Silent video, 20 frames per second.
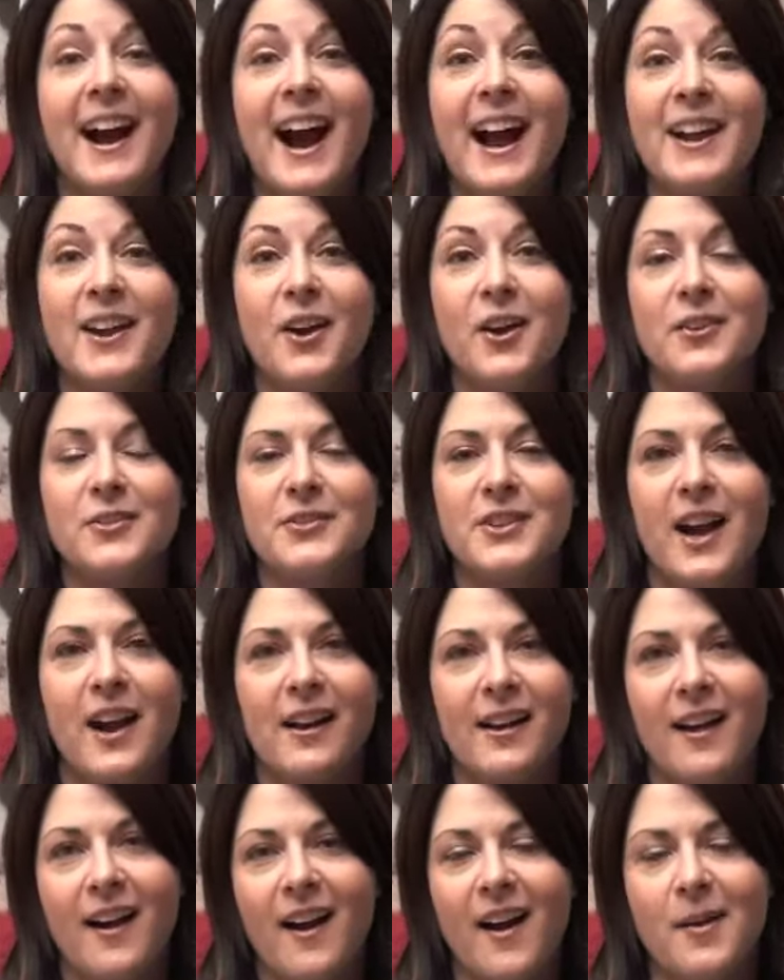Hi
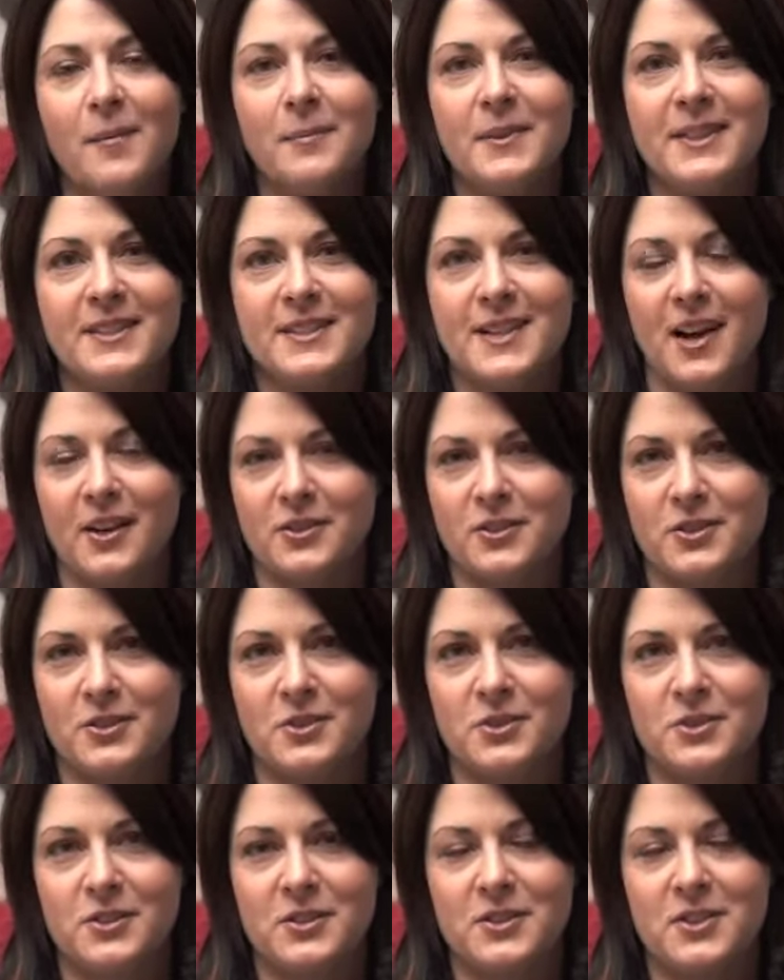Aarff.com, it's Dr.
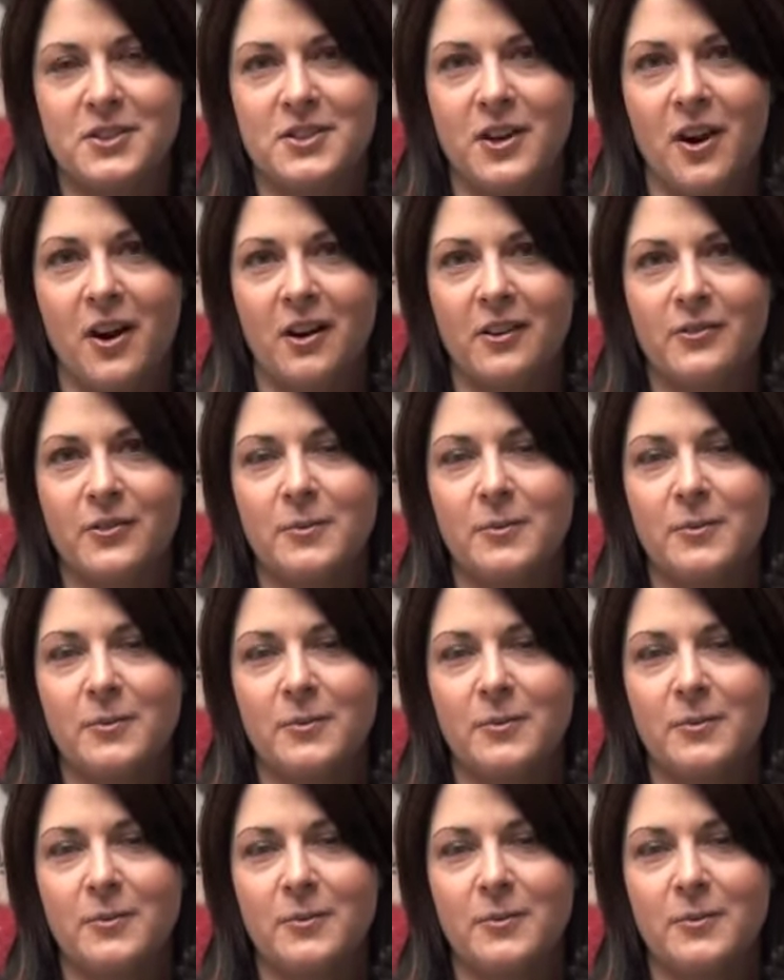Susan Starr